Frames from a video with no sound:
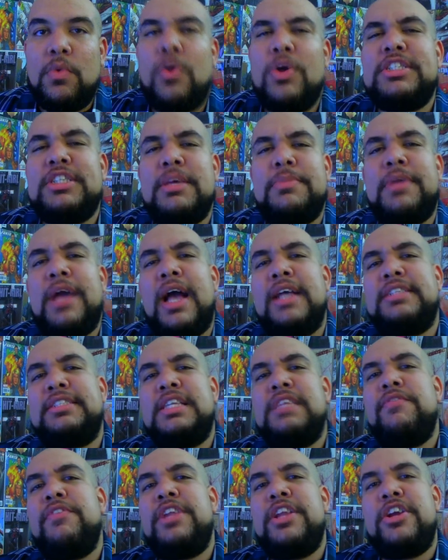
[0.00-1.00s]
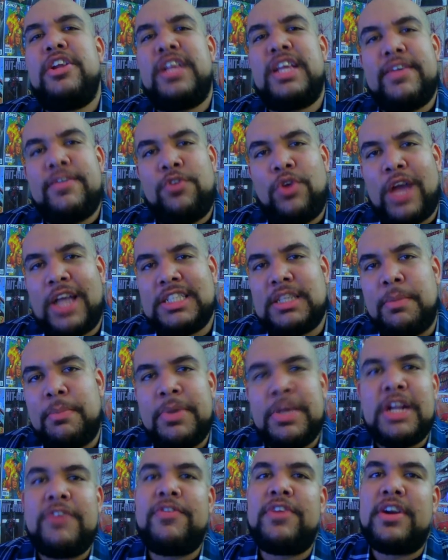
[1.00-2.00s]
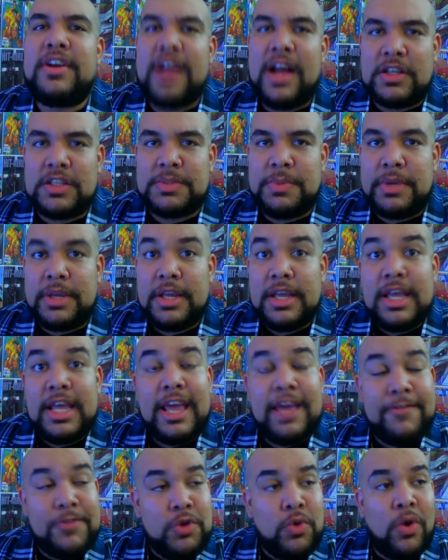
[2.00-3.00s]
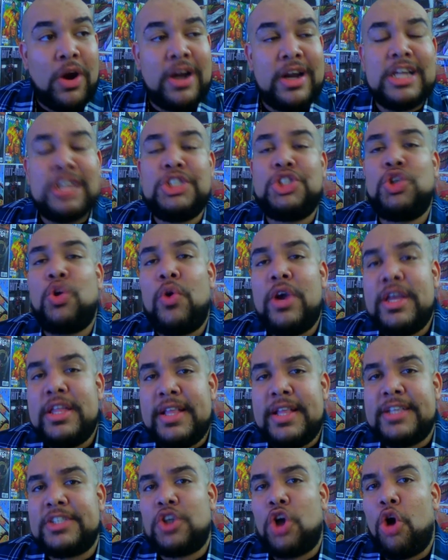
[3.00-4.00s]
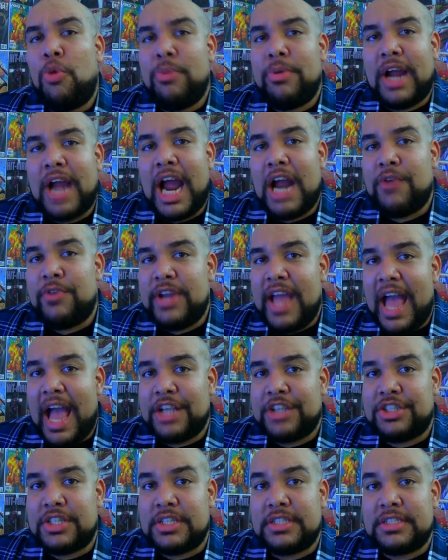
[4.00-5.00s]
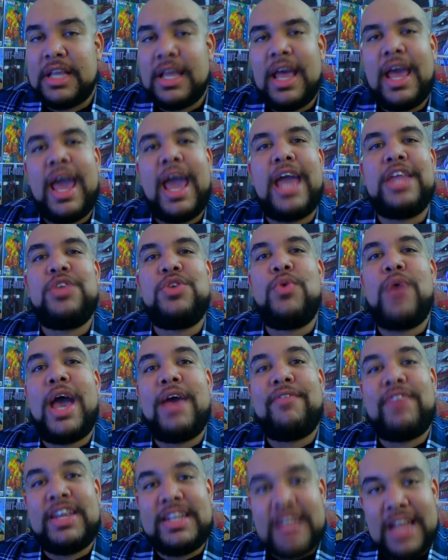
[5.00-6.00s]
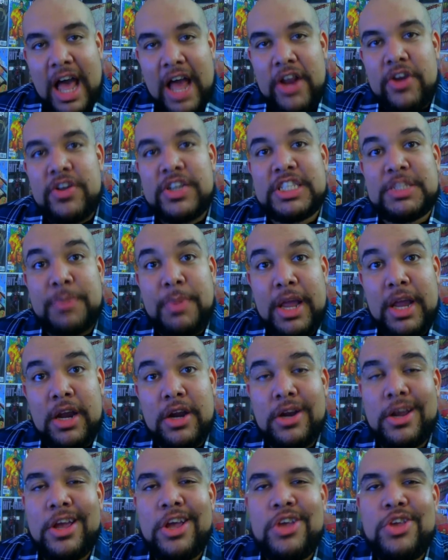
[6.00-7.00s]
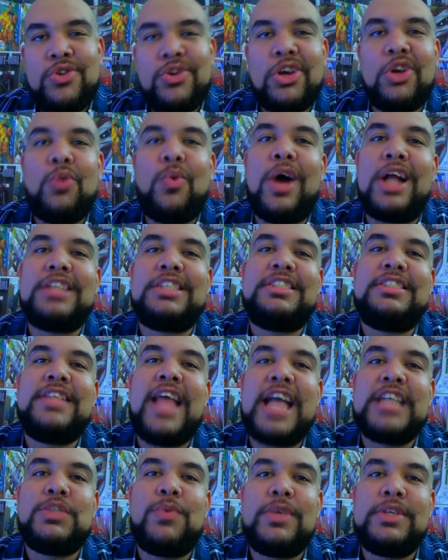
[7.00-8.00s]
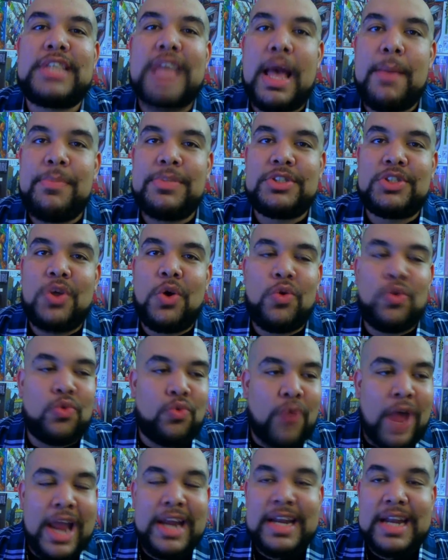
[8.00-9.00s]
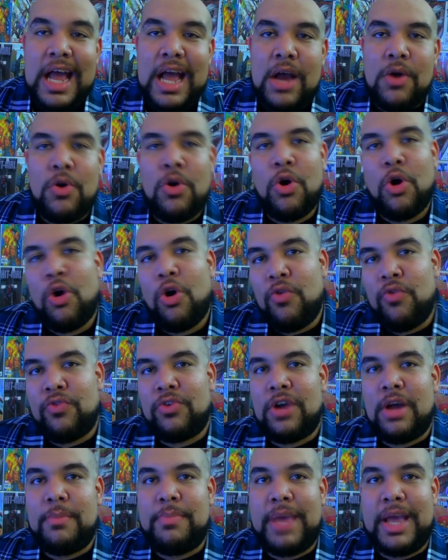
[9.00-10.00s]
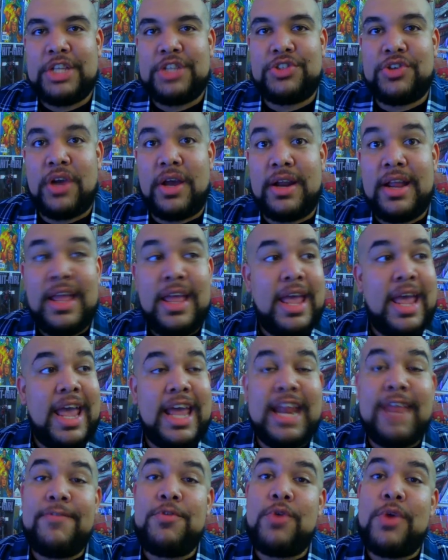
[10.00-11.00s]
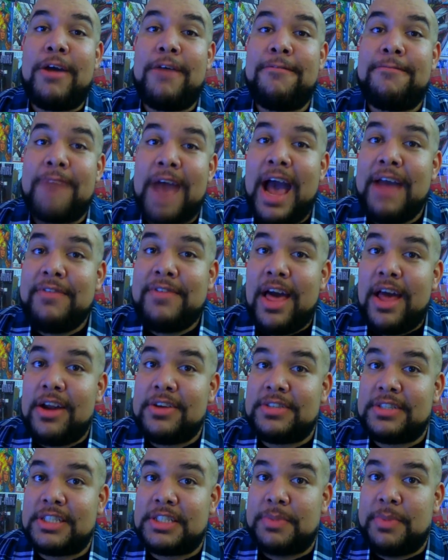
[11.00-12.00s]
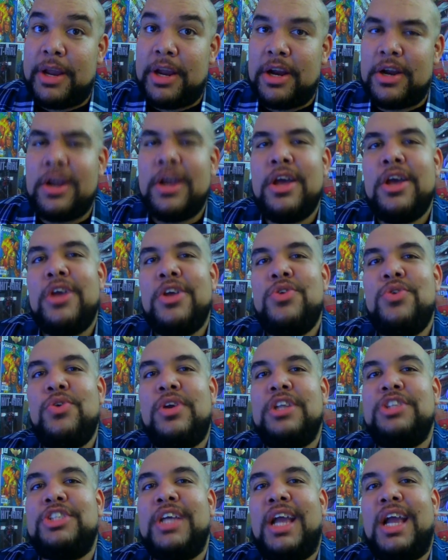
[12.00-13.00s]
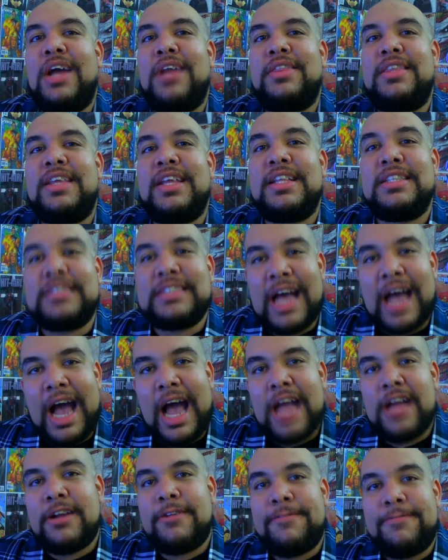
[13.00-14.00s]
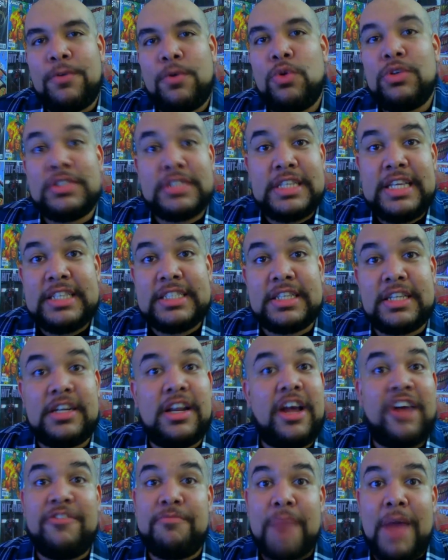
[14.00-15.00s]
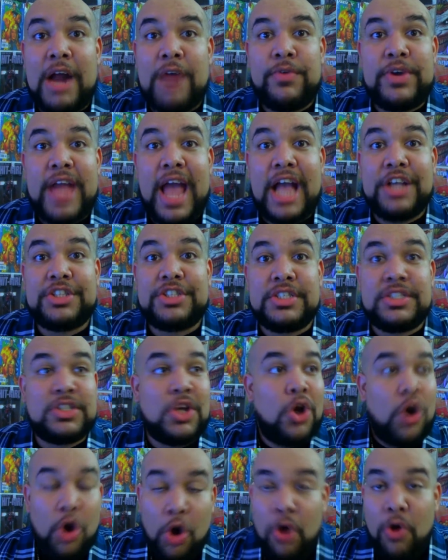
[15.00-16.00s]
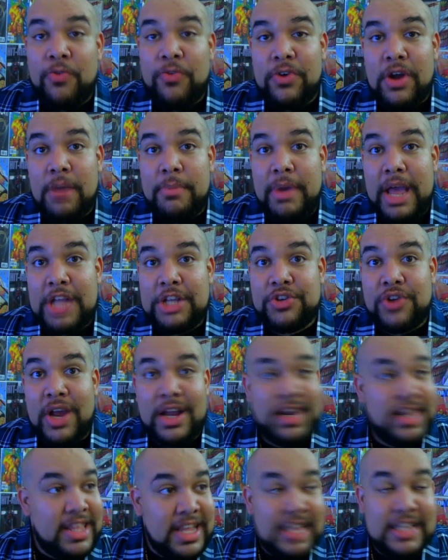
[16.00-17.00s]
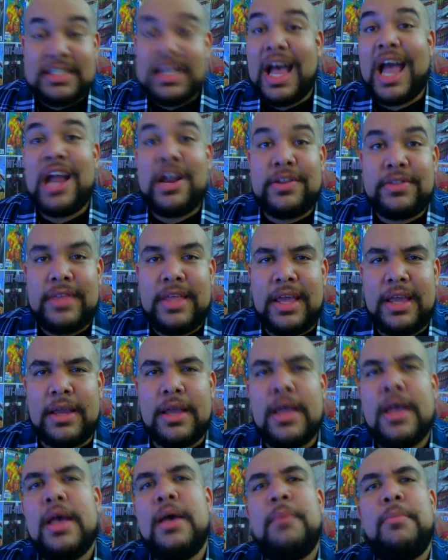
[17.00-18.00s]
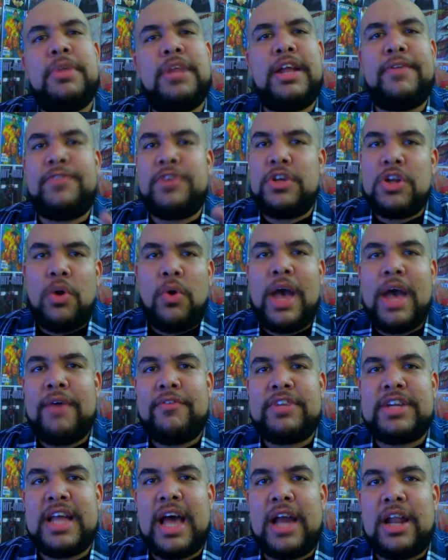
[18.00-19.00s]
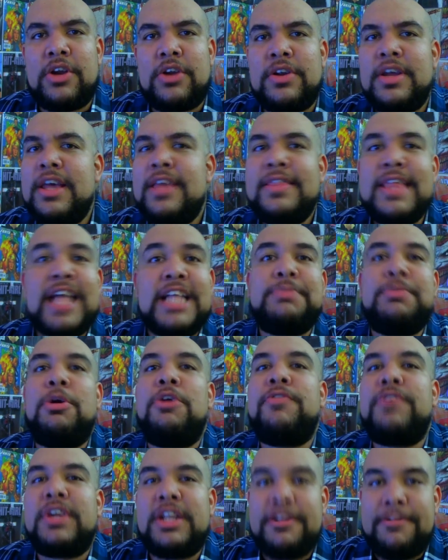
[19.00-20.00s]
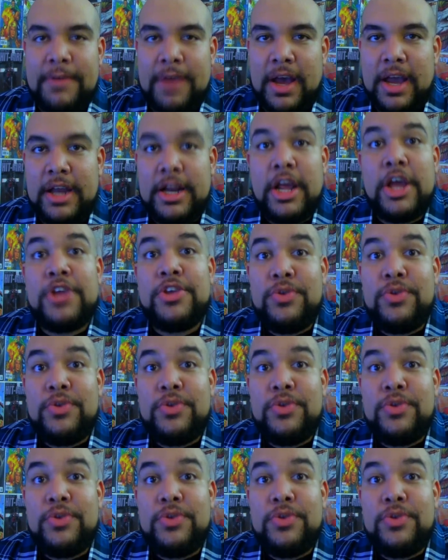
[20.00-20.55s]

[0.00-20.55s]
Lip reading: What's up guys, Steven here to give you guys a bit of an announcement. If you are enjoying these Cobra Kai reactions and you have a dollar to spare, you can watch next week's episode right now over on Patreon. And if you have $5 to spare, you can check out the entire full season of my reactions over on Patreon, the entire thing. But if you don't have a dollar, that's perfectly fine.